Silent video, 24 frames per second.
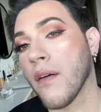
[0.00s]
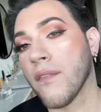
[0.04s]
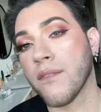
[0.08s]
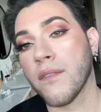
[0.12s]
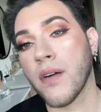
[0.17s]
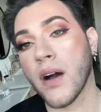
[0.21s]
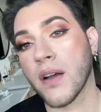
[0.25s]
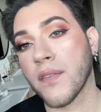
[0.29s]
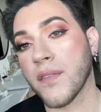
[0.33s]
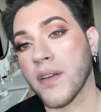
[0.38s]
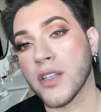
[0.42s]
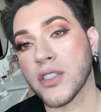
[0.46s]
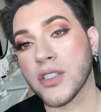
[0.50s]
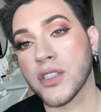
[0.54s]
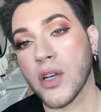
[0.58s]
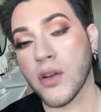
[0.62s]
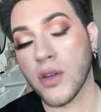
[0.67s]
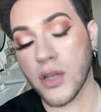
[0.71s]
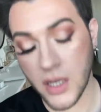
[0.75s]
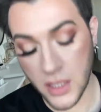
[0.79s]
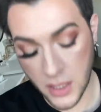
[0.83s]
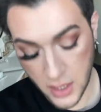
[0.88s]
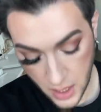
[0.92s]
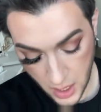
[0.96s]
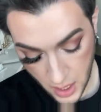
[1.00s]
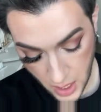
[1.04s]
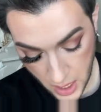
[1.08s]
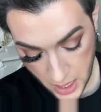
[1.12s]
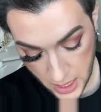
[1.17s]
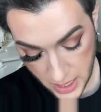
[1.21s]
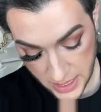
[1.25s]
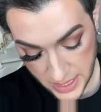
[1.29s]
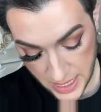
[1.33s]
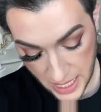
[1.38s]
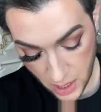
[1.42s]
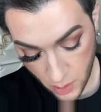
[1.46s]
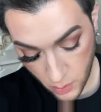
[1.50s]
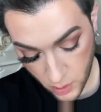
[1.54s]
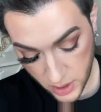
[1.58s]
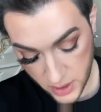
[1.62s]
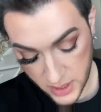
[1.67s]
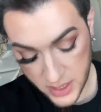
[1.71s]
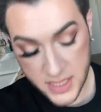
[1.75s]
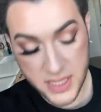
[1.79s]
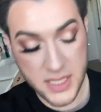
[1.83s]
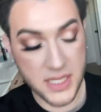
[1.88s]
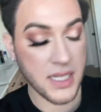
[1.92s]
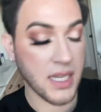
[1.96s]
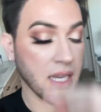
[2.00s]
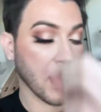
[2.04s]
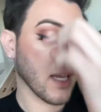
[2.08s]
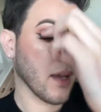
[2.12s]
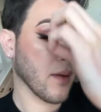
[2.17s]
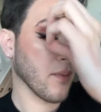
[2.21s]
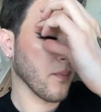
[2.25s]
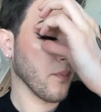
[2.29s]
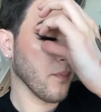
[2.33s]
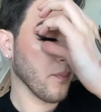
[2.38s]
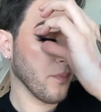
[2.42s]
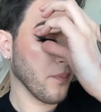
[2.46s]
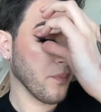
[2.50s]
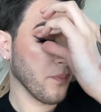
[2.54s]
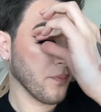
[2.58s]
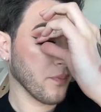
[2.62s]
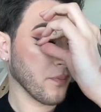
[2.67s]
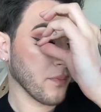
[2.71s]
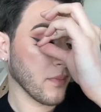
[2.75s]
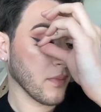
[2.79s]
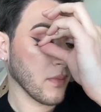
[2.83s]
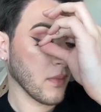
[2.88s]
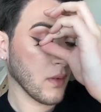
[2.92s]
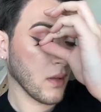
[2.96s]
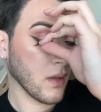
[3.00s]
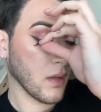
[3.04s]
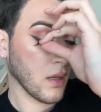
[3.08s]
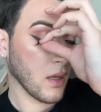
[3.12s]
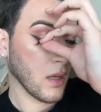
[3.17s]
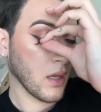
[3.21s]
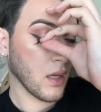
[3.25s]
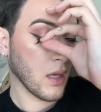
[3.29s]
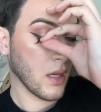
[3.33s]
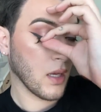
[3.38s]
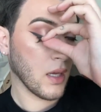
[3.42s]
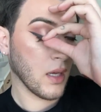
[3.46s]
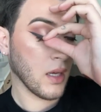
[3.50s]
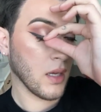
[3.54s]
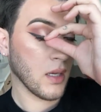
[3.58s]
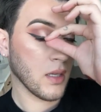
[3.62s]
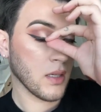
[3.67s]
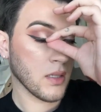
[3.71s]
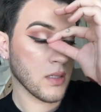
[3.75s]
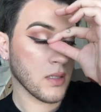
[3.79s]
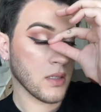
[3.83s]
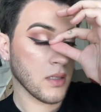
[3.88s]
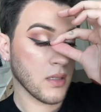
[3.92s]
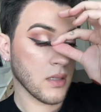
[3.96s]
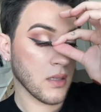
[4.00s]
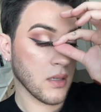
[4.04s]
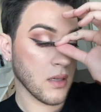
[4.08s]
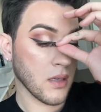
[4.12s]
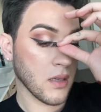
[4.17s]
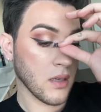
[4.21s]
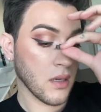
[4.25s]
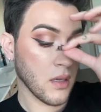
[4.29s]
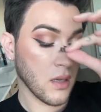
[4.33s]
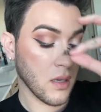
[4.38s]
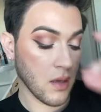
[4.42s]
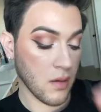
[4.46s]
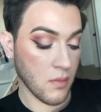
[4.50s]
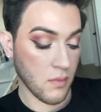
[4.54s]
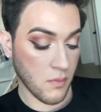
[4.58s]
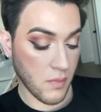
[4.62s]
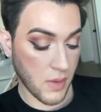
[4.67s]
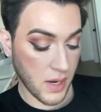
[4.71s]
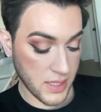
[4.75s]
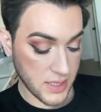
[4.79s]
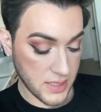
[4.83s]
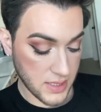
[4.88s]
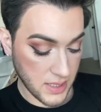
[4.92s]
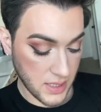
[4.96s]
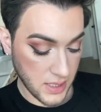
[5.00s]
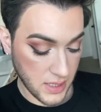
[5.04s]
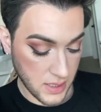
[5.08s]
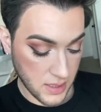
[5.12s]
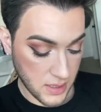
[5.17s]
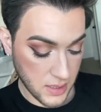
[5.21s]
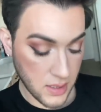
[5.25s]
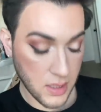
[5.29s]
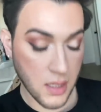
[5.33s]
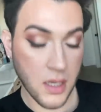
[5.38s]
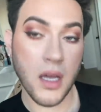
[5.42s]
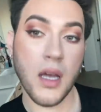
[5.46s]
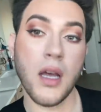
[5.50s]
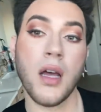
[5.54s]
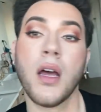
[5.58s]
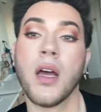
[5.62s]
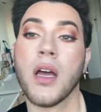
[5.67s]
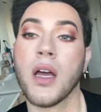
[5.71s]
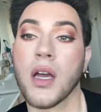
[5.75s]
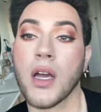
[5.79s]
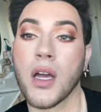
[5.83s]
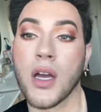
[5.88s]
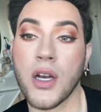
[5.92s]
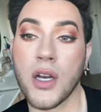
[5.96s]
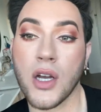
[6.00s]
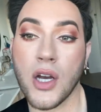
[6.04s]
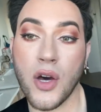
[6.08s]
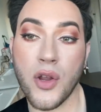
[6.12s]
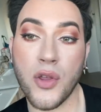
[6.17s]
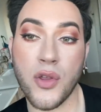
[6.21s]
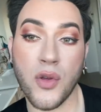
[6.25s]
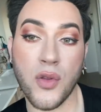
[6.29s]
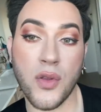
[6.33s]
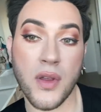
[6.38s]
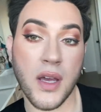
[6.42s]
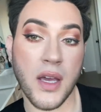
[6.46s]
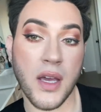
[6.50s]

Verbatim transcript: fuck, that was so good. Now we're gonna see is my skin gonna go through the